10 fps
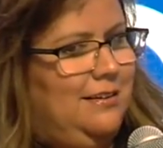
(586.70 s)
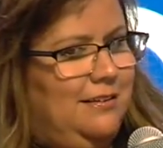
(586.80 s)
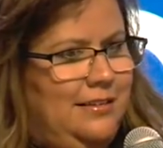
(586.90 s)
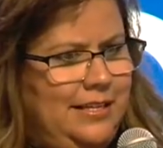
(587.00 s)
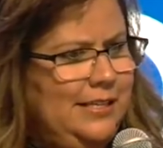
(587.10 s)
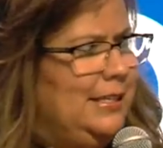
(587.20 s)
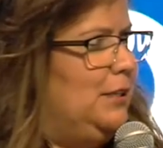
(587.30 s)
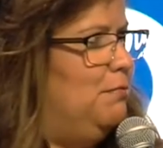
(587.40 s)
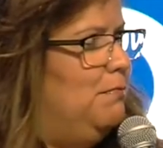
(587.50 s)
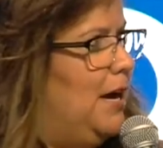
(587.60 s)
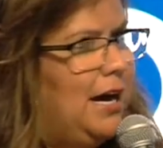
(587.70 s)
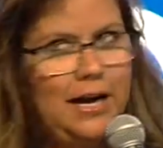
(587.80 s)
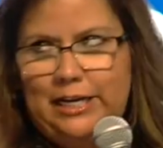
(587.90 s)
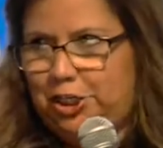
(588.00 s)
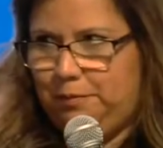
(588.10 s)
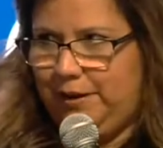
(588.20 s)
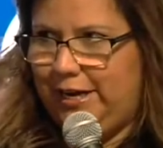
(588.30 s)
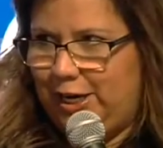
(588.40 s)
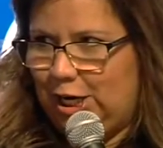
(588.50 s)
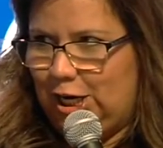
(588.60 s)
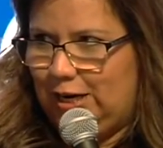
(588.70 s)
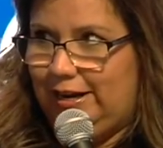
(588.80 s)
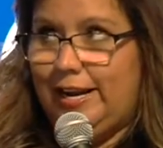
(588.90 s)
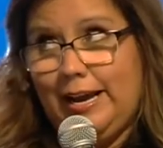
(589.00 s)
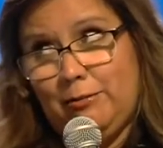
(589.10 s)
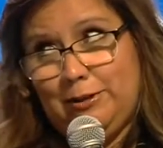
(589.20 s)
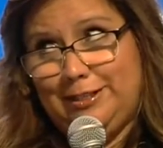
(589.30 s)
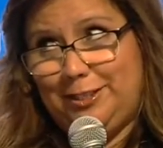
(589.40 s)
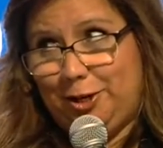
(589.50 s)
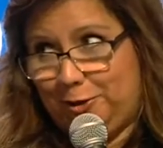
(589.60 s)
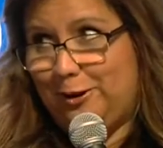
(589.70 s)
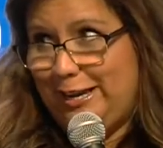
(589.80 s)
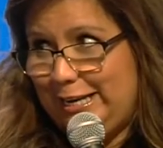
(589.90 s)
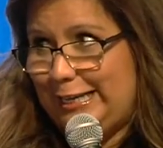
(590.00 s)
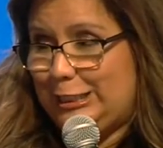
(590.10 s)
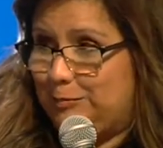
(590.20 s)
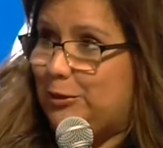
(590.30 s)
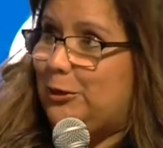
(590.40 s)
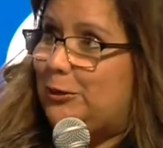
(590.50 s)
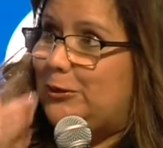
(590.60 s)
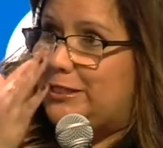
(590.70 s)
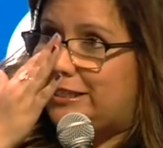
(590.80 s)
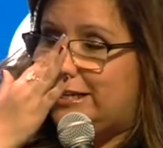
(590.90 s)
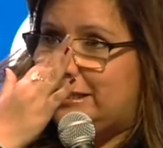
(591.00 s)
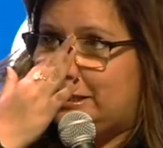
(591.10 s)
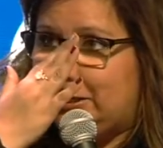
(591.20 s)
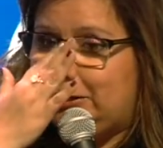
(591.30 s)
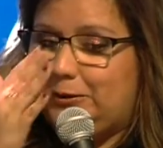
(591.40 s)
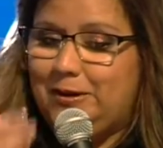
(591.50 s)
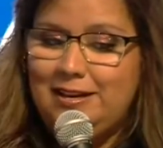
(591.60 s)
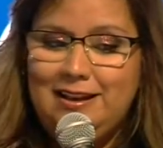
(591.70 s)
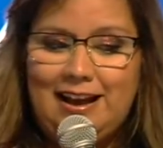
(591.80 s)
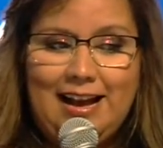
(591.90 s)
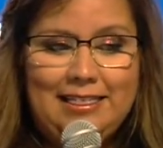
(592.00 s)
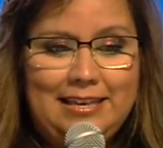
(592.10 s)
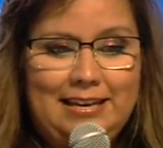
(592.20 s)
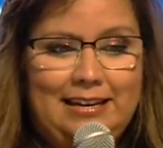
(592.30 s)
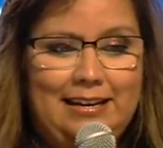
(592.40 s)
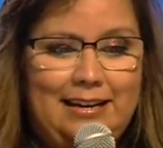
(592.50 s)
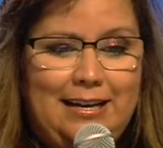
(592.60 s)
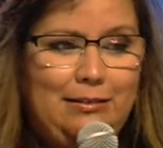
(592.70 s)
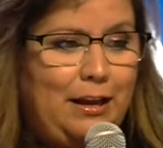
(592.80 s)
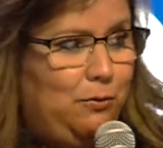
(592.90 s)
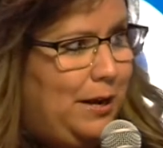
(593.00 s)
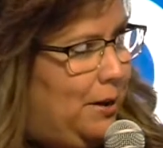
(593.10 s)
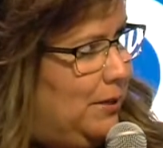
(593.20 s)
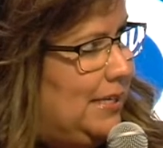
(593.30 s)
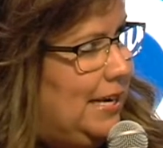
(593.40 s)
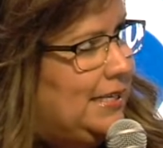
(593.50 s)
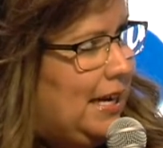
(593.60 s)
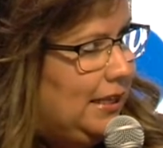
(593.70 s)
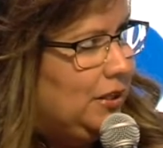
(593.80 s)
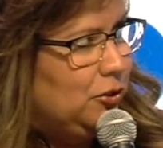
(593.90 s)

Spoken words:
this is much bigger. And I was already exposed. And so I think, like Renee was saying, telling those